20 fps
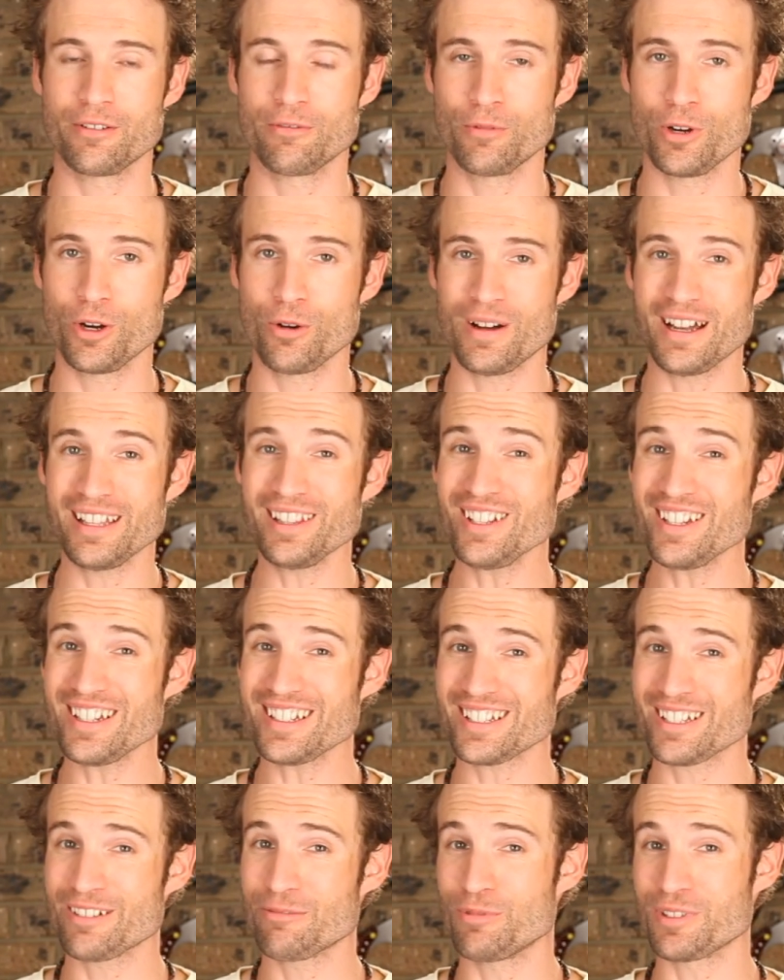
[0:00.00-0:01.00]
Well,
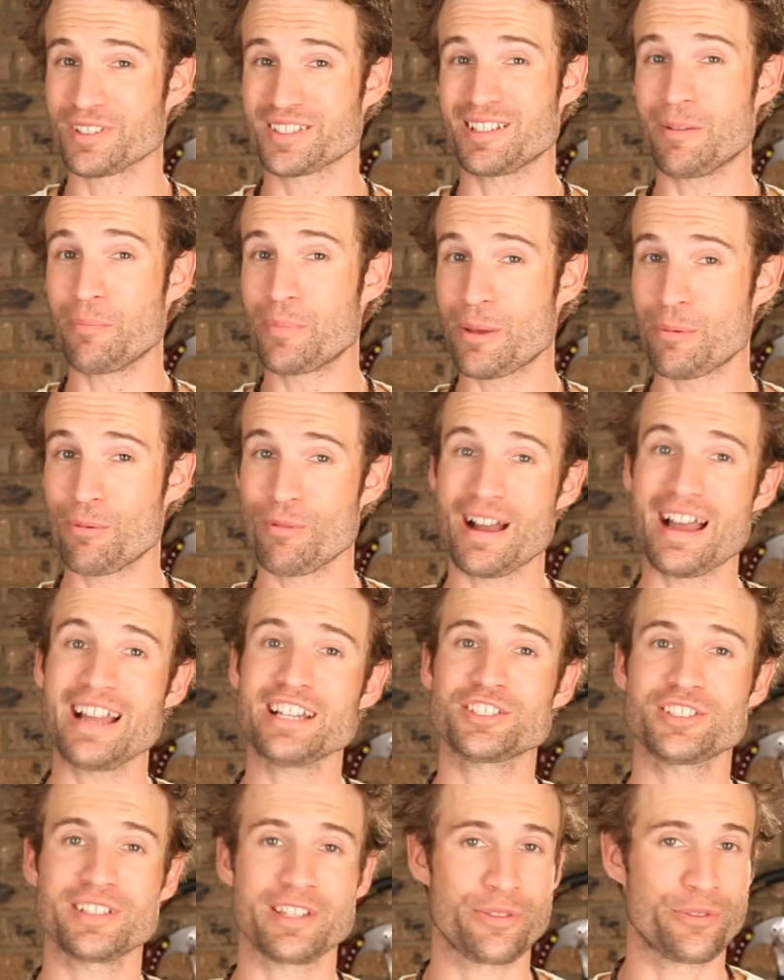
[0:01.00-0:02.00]
unlike what some people
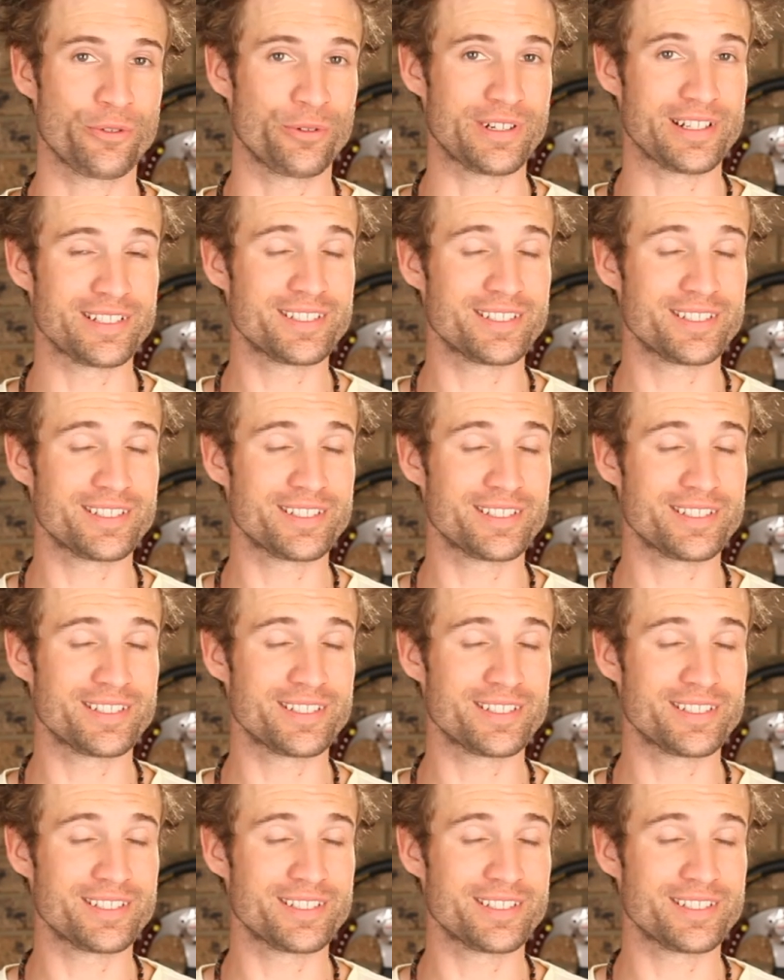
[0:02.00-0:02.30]
actually thought,